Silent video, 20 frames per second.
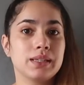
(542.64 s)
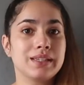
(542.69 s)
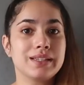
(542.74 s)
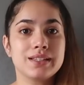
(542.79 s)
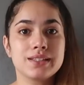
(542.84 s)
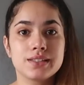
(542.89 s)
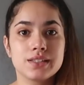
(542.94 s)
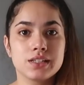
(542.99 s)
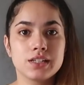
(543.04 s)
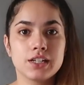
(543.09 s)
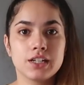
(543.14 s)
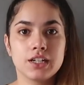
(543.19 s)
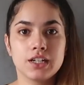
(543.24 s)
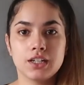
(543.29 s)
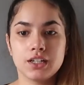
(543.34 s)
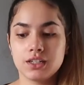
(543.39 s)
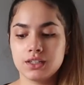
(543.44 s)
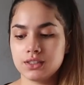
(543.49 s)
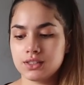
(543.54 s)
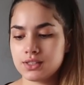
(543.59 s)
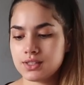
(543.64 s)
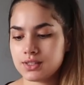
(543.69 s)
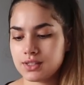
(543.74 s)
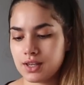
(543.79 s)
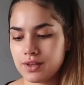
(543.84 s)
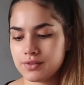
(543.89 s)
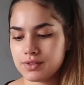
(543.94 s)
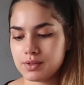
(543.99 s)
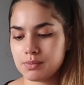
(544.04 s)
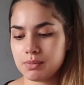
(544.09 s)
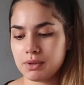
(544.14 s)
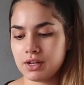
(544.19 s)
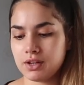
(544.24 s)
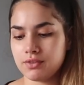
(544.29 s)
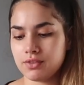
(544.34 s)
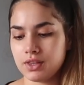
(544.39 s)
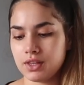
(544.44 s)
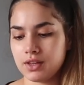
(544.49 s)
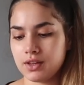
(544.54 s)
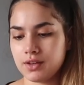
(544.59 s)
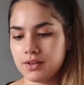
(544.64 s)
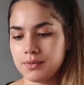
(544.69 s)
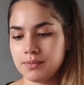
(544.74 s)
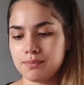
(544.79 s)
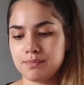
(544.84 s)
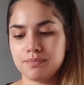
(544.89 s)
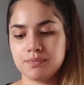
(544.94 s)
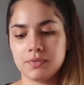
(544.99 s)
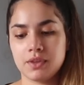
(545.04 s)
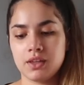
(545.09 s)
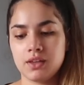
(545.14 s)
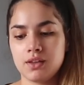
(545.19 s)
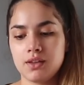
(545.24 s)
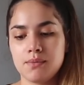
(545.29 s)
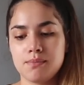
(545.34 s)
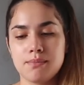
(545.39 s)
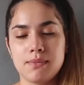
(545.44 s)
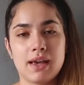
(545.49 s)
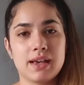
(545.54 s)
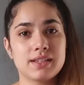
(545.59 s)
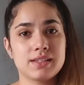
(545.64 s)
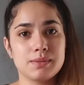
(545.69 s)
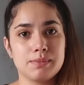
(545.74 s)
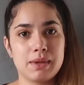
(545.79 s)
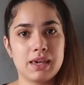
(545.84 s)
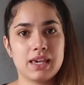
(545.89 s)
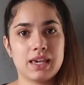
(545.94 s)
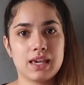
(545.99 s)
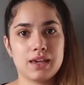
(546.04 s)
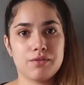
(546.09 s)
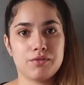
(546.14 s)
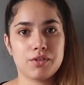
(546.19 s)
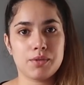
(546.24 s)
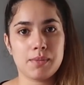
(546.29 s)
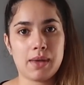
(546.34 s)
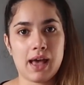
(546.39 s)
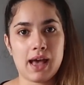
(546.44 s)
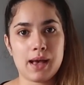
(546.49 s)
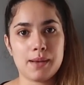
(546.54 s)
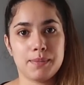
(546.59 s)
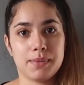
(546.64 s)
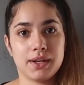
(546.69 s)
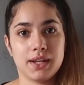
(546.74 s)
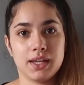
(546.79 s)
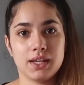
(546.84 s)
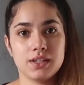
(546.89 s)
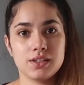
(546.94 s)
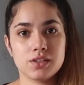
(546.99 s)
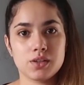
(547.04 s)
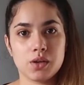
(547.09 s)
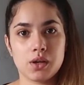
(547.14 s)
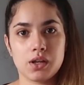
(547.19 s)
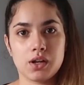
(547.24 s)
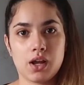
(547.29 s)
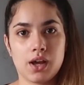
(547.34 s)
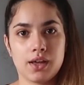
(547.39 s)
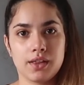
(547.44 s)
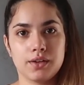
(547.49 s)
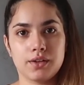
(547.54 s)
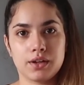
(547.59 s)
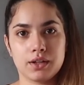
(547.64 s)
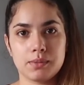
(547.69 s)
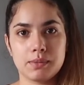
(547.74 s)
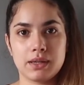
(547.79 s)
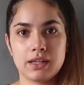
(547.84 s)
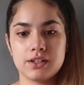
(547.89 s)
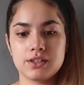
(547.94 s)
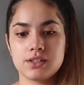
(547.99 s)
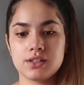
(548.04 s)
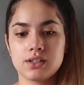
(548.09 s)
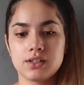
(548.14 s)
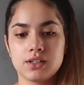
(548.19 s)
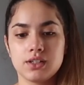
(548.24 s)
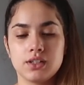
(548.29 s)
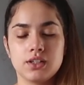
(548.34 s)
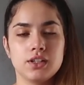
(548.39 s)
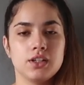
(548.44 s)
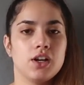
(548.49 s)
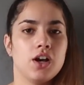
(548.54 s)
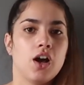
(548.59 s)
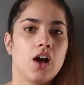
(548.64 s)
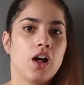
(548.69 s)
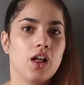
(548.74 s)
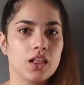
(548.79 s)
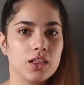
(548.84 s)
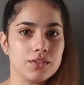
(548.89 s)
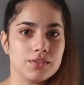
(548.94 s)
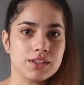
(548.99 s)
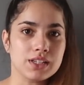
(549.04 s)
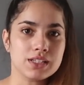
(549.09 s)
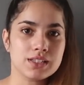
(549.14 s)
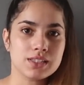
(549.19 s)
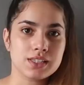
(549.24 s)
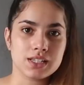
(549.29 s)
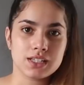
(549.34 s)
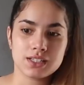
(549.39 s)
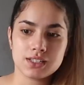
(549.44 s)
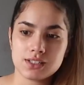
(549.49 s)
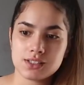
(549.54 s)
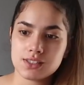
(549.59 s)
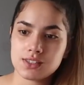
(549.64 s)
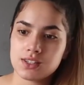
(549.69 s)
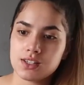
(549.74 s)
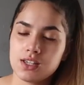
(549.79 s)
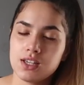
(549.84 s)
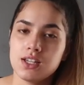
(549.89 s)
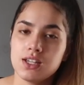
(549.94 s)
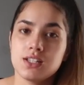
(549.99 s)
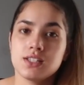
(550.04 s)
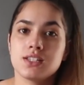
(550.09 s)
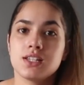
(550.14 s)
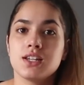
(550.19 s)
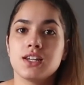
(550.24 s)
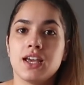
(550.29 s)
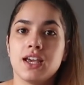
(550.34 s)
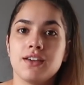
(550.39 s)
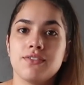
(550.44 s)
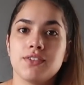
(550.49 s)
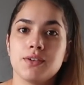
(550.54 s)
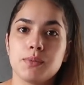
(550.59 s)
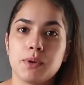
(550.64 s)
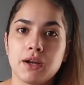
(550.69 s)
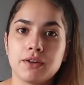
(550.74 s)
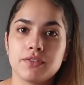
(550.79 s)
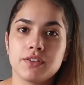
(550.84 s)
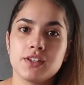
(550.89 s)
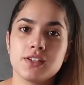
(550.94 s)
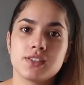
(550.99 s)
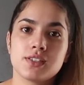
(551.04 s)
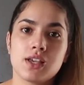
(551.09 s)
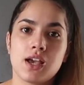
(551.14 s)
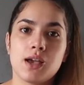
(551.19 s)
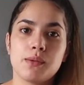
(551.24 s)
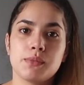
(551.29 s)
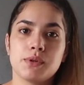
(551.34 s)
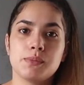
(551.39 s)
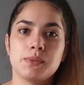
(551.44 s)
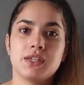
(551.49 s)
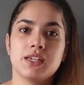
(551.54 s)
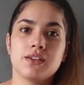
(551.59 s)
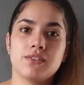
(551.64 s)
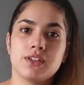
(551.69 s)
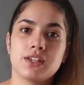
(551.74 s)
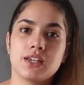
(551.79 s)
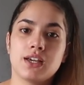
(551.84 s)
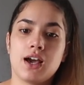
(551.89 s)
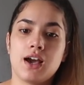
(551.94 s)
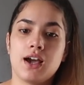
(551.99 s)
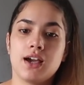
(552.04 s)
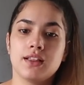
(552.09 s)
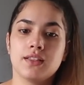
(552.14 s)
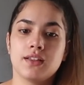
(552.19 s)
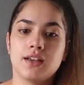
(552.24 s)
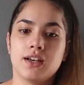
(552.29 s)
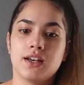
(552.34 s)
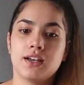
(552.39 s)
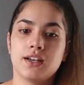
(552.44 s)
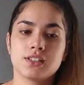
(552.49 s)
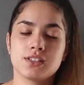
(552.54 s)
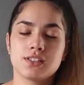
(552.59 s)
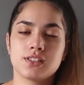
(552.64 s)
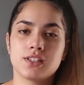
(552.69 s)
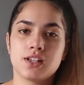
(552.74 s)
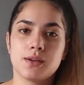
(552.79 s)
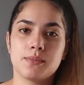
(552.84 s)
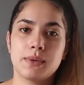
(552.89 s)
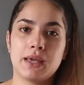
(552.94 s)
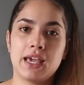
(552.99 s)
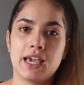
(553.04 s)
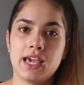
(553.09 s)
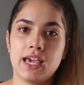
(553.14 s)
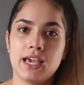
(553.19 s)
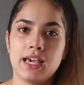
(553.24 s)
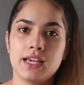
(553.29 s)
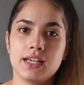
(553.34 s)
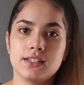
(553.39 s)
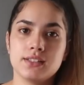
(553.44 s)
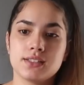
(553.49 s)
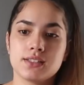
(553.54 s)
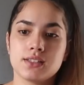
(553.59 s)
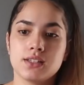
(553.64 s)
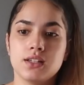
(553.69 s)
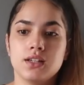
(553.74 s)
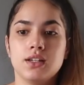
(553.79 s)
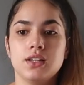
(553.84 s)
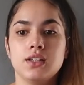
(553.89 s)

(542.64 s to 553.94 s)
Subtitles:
easier, saves a bit of the mess making from happening. So I'd highly recommend all of these things. Today for breakfast, I'm gonna be giving Kailah some eggs,